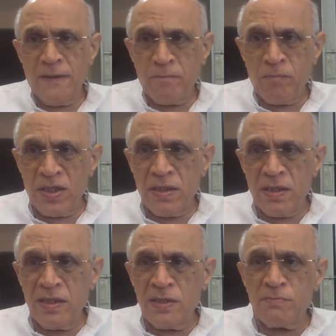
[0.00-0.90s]
but
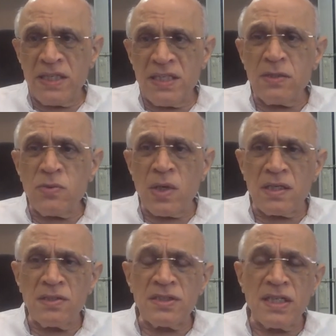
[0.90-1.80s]
it's better to
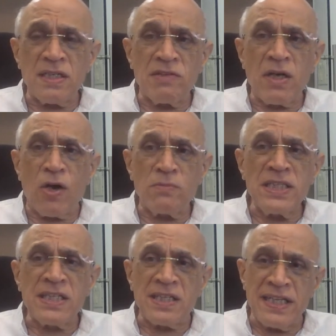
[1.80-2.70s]
understand where, how
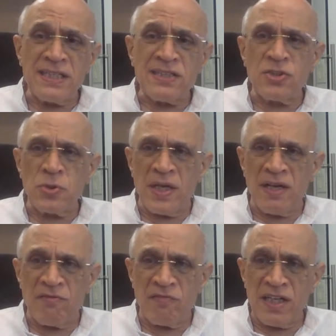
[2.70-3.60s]
many connects do you
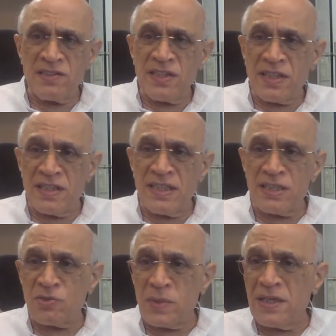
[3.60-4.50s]
have. When I say
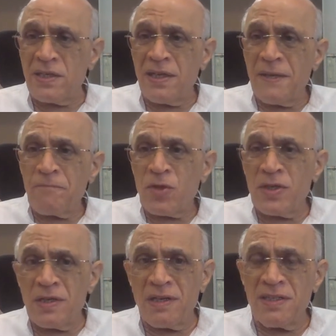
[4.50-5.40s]
connects, where
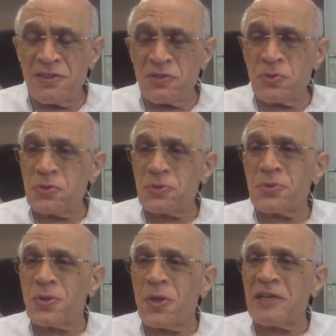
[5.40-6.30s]
earlier you used to
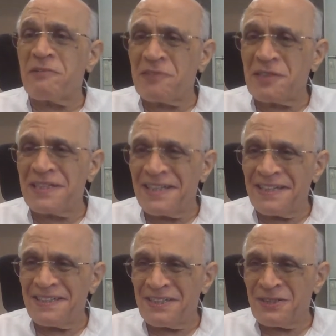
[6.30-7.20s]
talk every
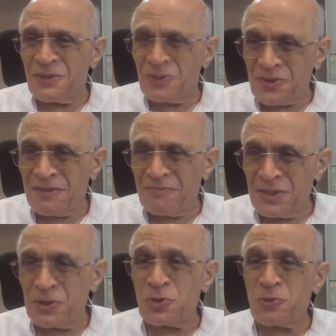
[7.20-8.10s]
day, to
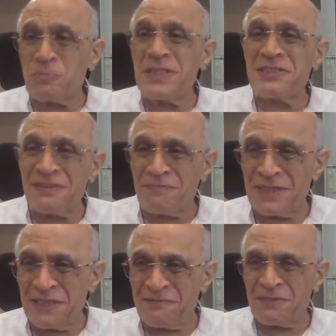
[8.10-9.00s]
somebody, used to meet
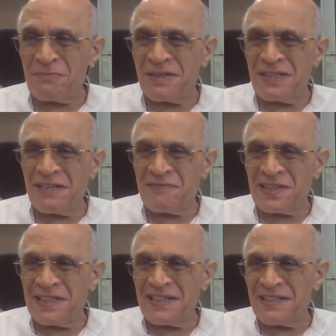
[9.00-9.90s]
somebody
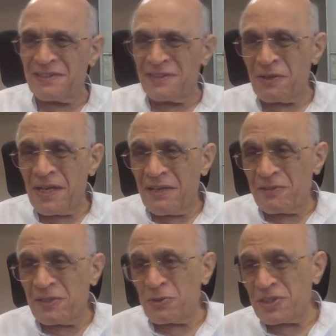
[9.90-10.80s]
every day, and there
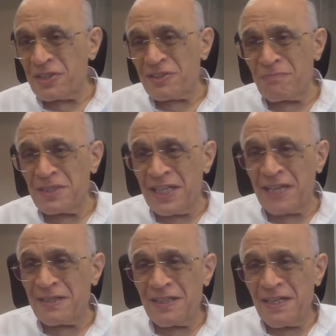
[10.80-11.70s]
was somebody
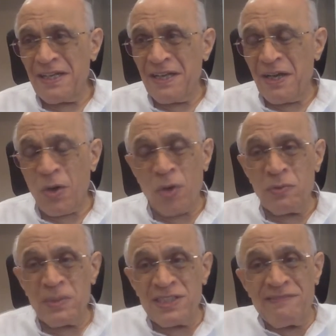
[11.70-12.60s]
at
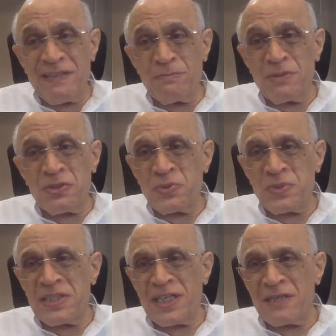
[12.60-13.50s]
always available to you
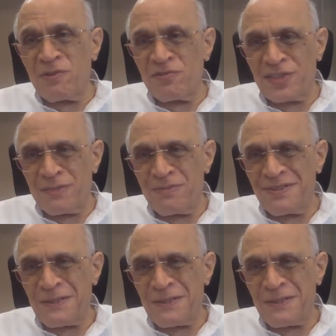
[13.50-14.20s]
in time of trouble.